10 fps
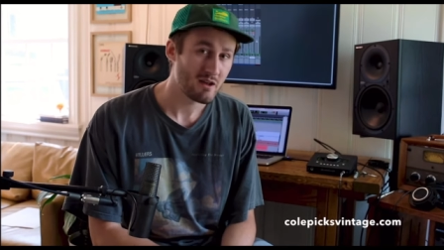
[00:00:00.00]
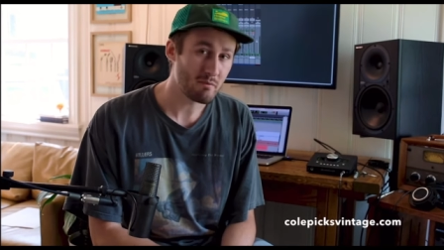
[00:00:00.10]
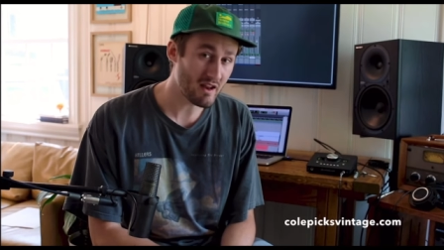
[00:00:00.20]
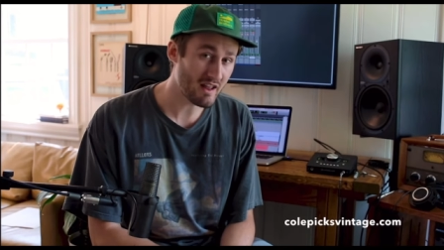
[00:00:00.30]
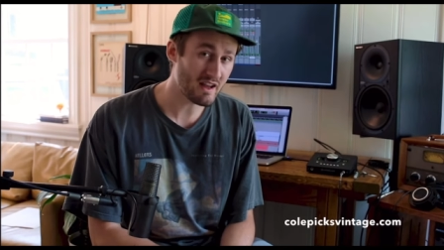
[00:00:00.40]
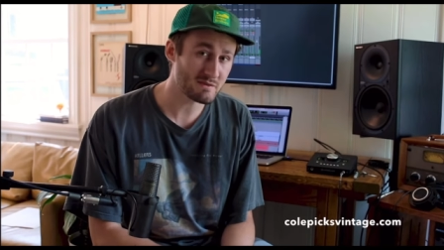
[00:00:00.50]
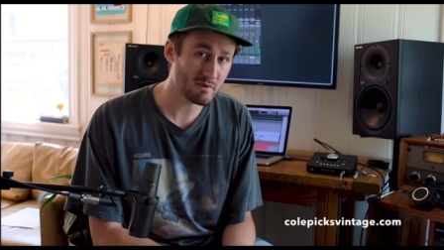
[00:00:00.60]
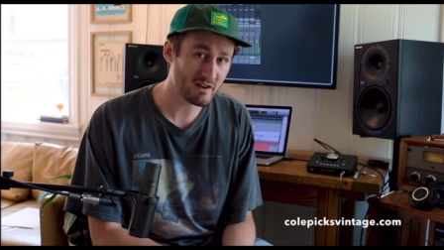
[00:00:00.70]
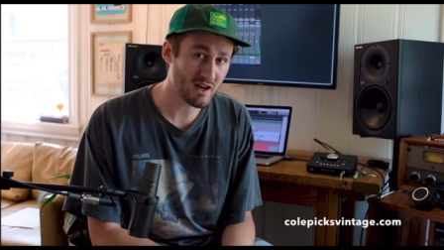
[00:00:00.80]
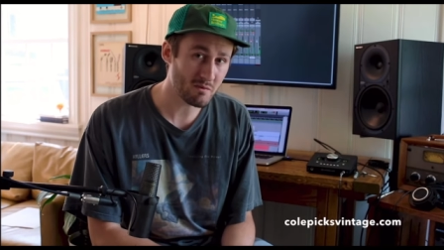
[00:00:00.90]
Manny asked
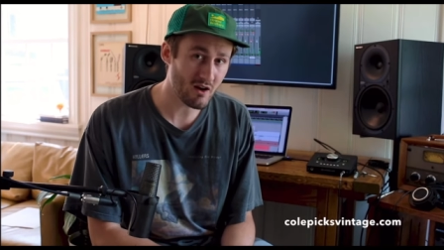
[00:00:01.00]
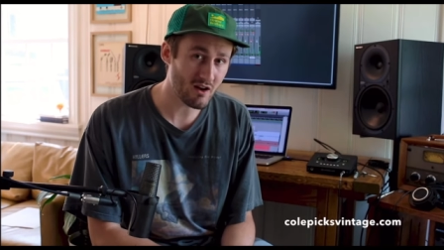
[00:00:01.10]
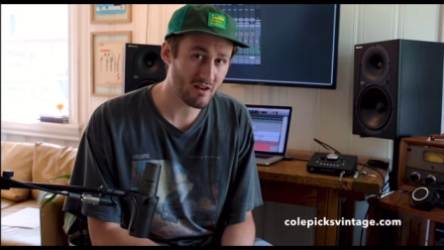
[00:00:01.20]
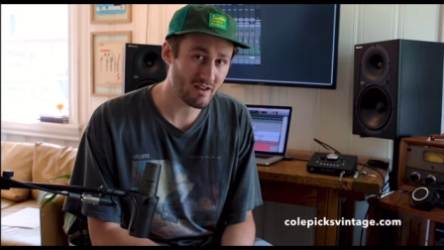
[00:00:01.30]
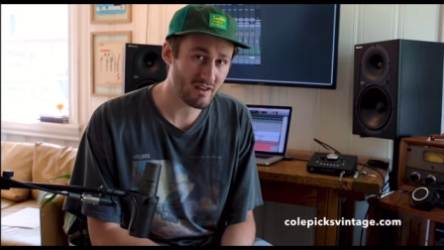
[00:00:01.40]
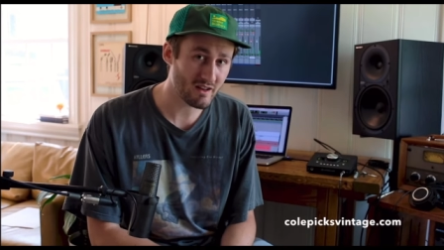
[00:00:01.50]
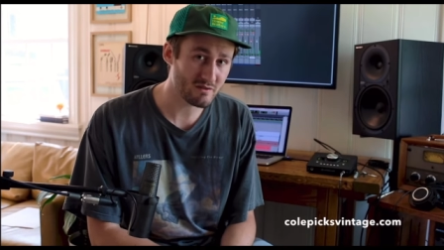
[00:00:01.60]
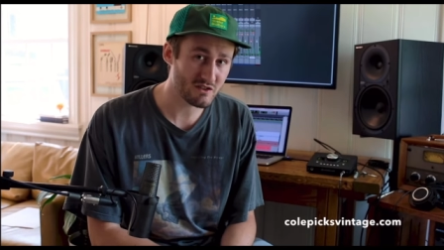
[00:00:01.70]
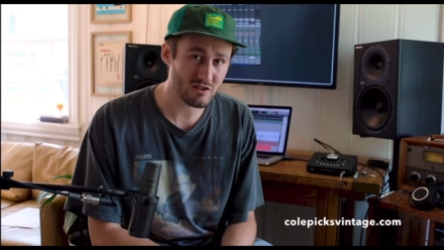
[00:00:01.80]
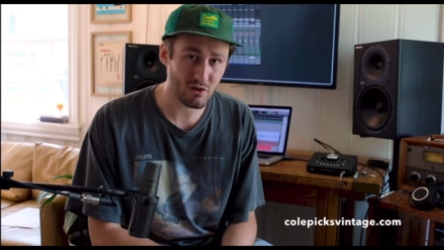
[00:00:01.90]
me to come on and
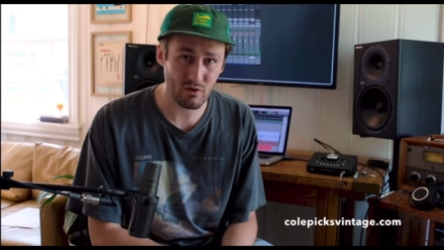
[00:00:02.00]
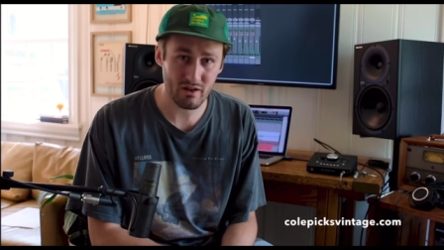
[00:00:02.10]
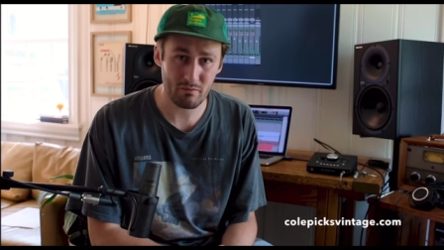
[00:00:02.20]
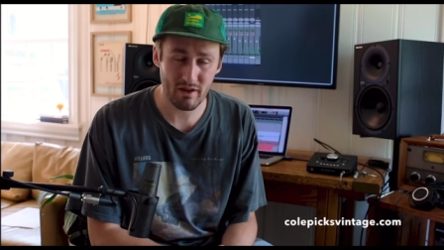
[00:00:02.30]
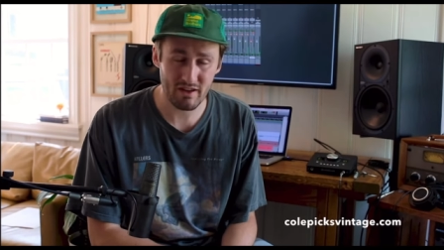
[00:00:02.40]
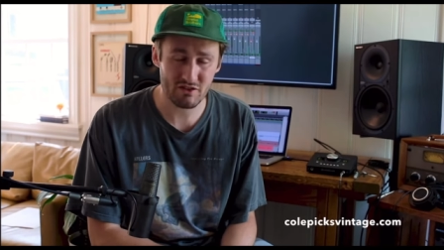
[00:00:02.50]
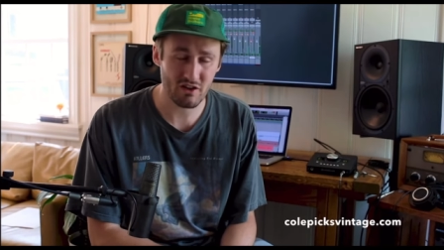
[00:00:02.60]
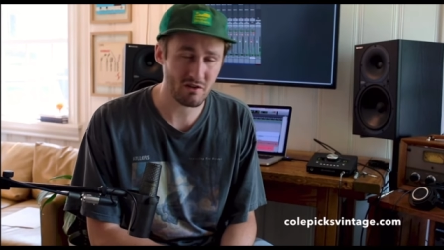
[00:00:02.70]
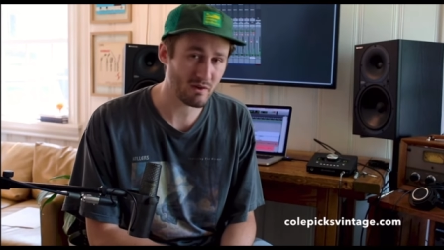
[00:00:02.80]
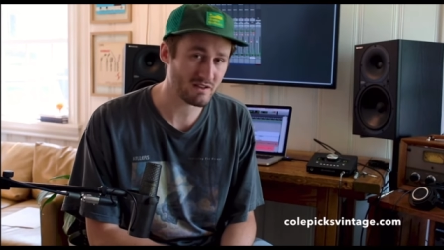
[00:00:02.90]
give just a quick pitch
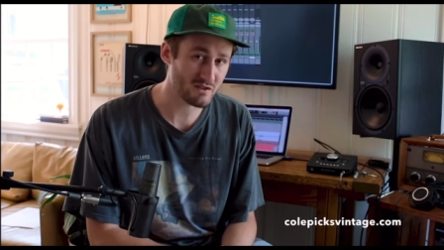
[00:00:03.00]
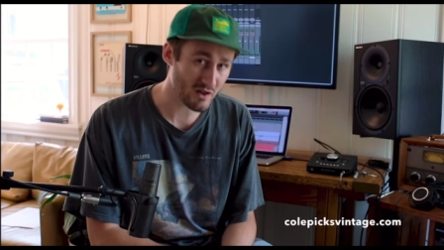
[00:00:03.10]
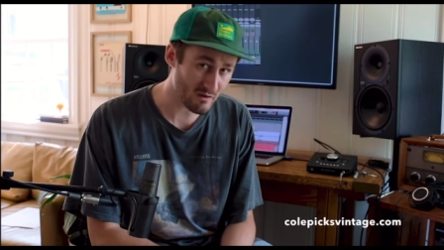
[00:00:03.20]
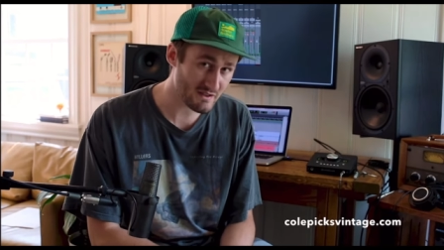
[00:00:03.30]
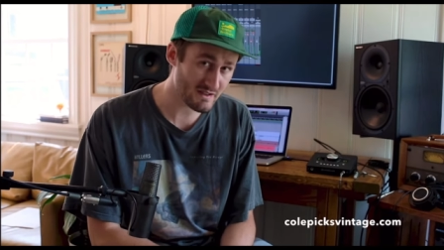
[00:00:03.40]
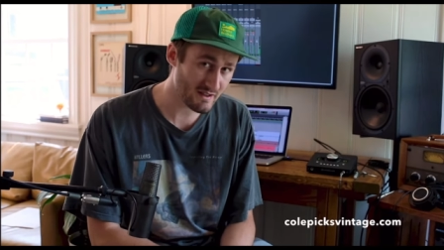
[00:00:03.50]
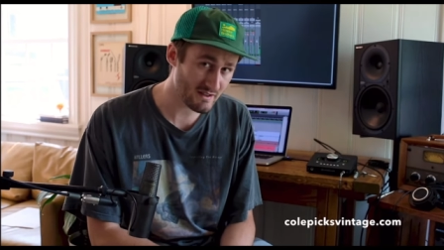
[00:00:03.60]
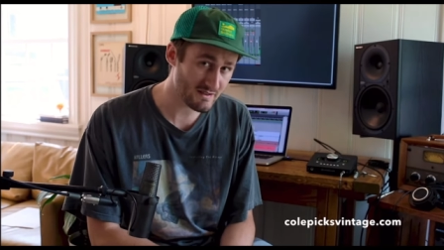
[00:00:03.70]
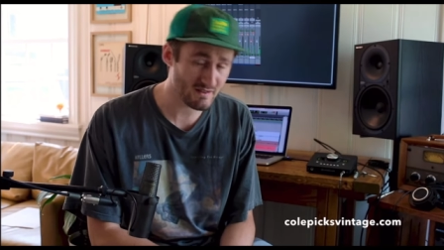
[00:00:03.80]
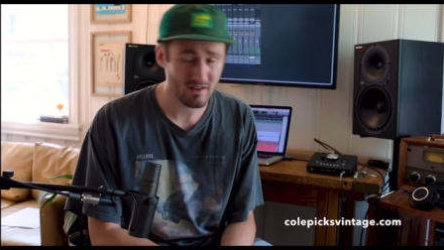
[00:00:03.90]
of my
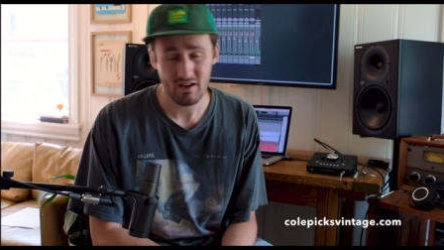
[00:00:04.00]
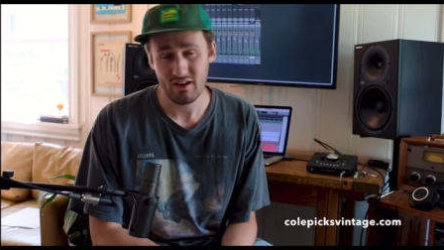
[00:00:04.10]
services.